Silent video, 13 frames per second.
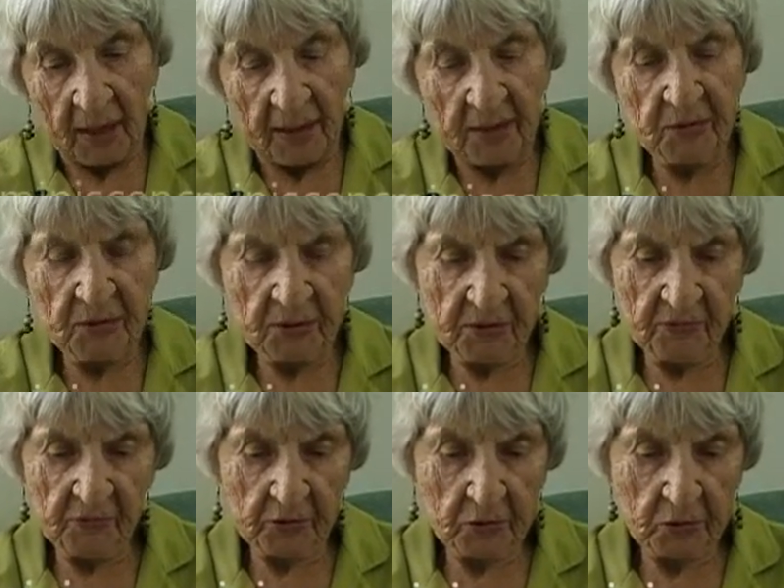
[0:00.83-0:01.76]
This is the
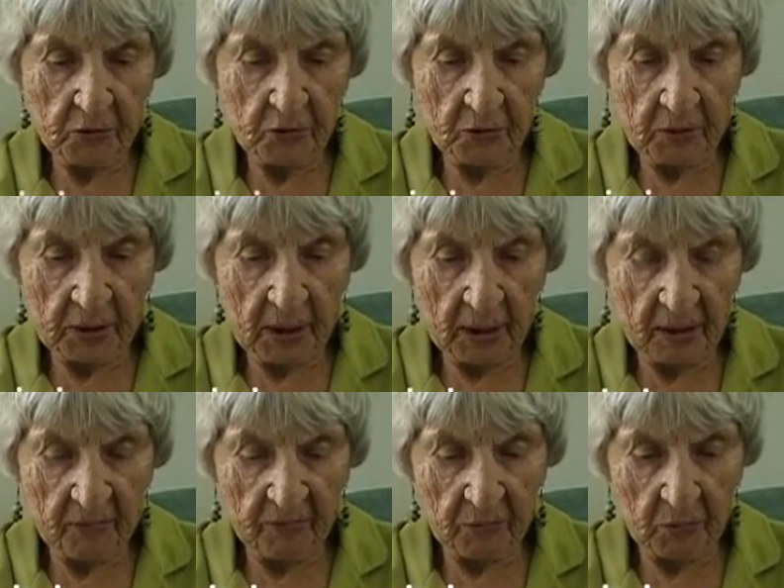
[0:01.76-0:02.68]
first story I ever